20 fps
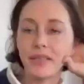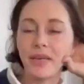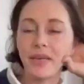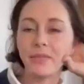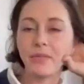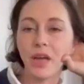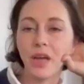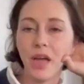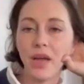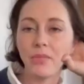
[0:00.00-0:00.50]

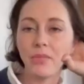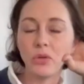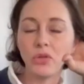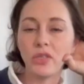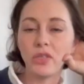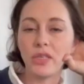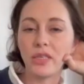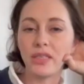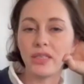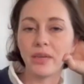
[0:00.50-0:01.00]
same time, you
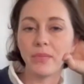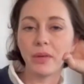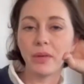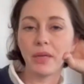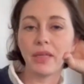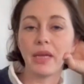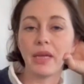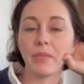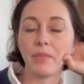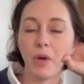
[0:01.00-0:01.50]
see
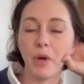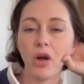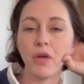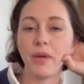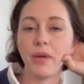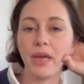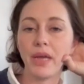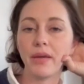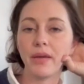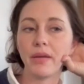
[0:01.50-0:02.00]
something like
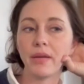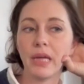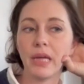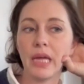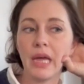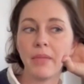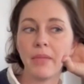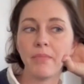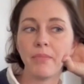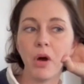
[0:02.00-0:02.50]
Barbie.
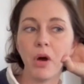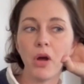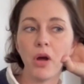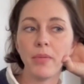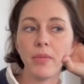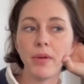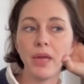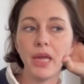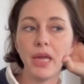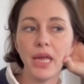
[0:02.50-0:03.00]

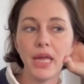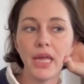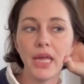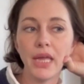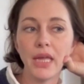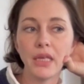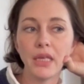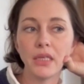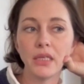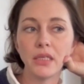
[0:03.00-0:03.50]
Barbie
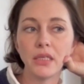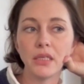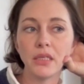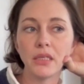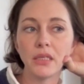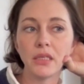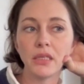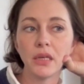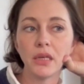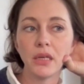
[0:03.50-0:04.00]

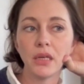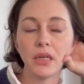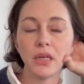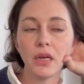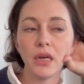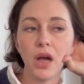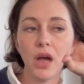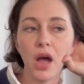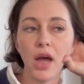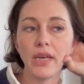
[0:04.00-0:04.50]
is
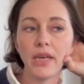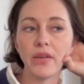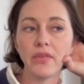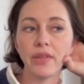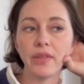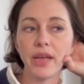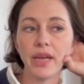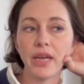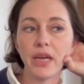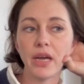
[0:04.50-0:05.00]
kind
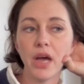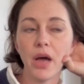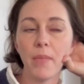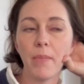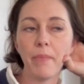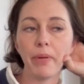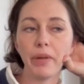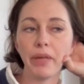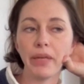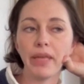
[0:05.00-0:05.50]
of like a
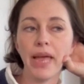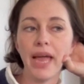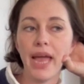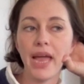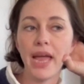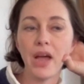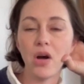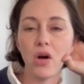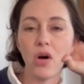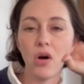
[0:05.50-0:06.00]

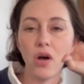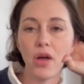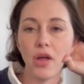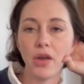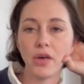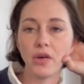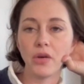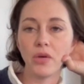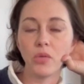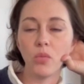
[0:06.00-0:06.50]
play
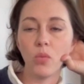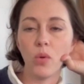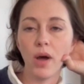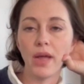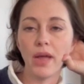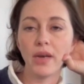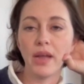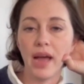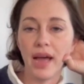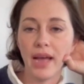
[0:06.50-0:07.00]
on
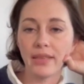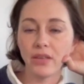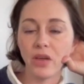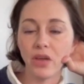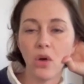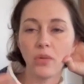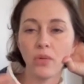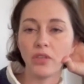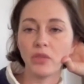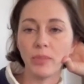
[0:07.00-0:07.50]
what has
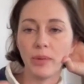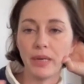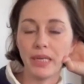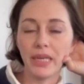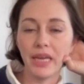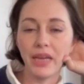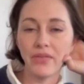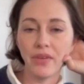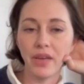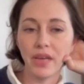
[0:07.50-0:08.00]
always been
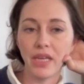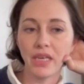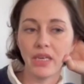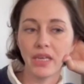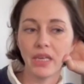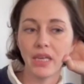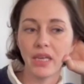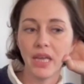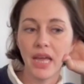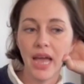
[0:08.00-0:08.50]

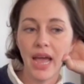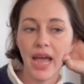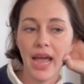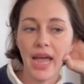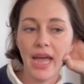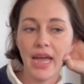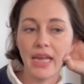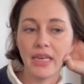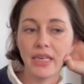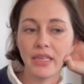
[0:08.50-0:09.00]
given.
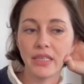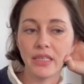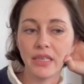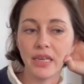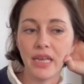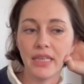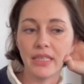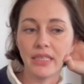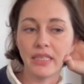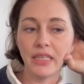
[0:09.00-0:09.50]
And
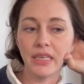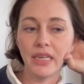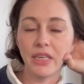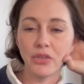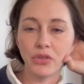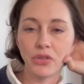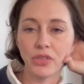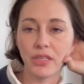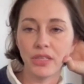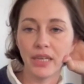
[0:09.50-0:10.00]
it's an
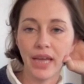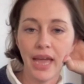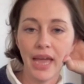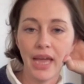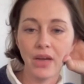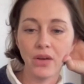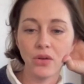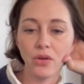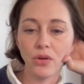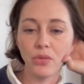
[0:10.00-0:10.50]
interesting
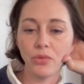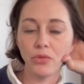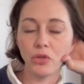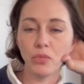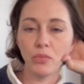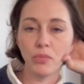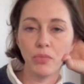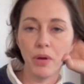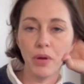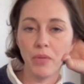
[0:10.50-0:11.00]
angle. It was
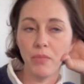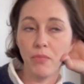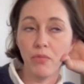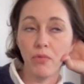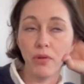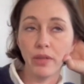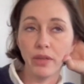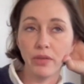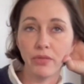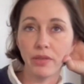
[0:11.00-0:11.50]
a, a
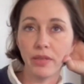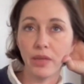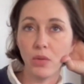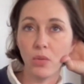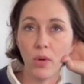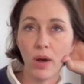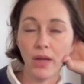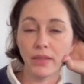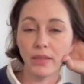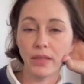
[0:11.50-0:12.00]
really, really
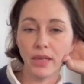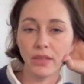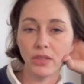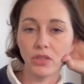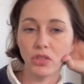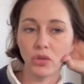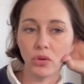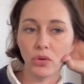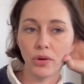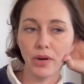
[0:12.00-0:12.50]
well done
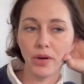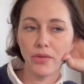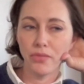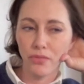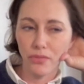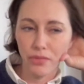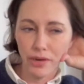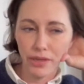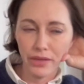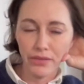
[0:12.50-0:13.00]
story,
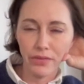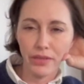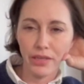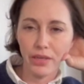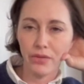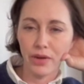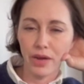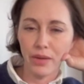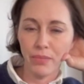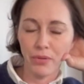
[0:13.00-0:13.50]
really, really
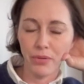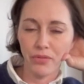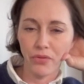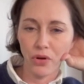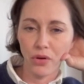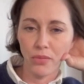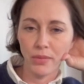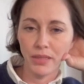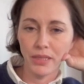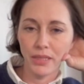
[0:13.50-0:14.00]
great
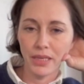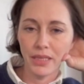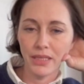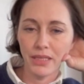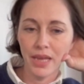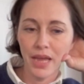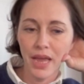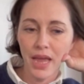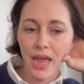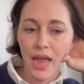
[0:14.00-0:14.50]

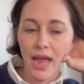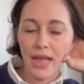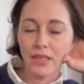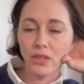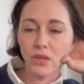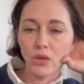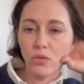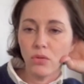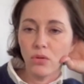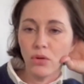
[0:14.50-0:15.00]
performances. And
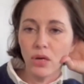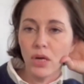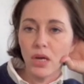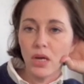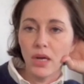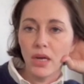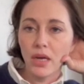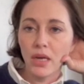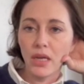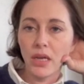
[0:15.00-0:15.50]
so,
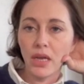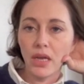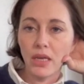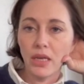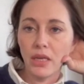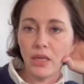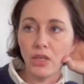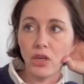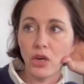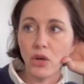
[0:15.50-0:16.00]

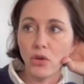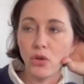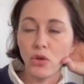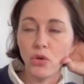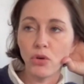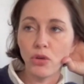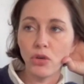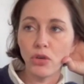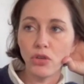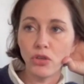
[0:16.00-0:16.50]
you know, you
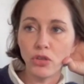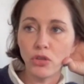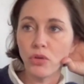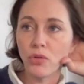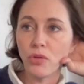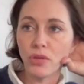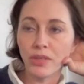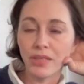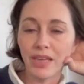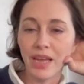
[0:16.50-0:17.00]
can do
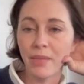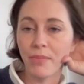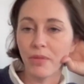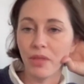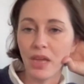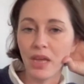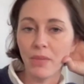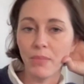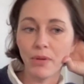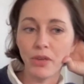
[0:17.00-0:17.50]
the same
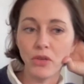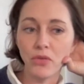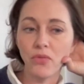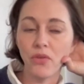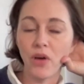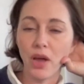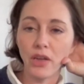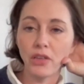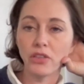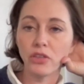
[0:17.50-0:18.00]
thing, but you've
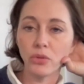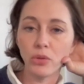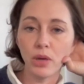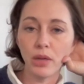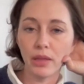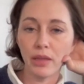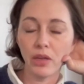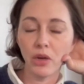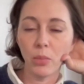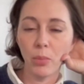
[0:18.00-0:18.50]
got to do it a
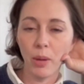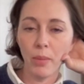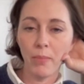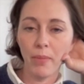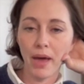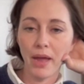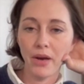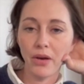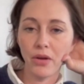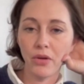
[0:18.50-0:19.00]
little bit
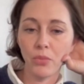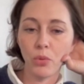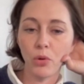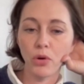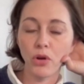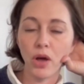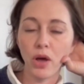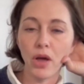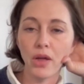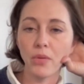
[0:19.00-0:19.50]
better. We're
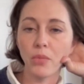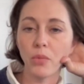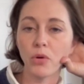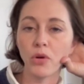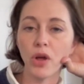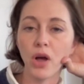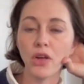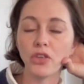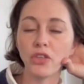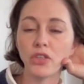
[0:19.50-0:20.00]
not, we're
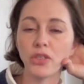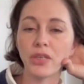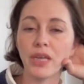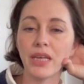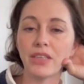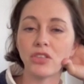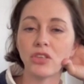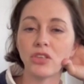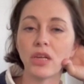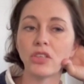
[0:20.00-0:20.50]
not just,
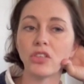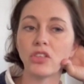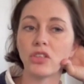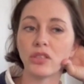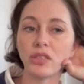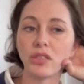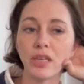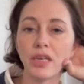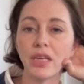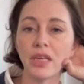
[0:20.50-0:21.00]
it's not
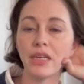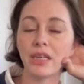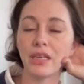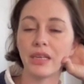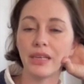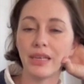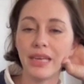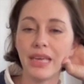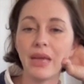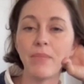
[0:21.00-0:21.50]
just going to
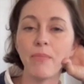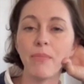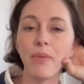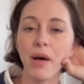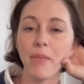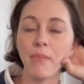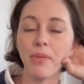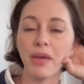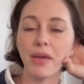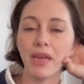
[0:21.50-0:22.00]
keep
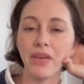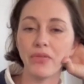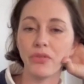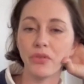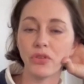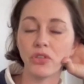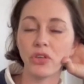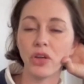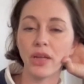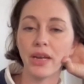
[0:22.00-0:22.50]
pumping if
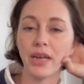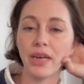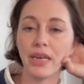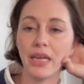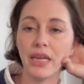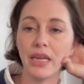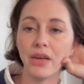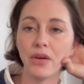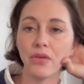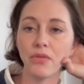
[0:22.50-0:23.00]
there's not
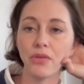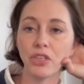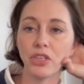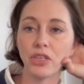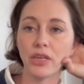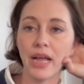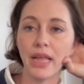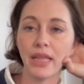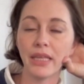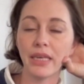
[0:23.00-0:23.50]
any
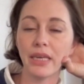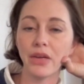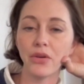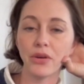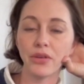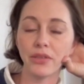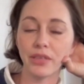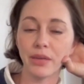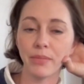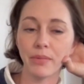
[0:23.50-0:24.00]
originality
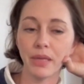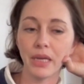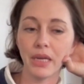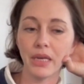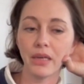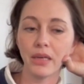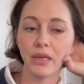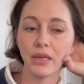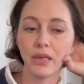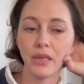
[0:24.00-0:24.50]
or something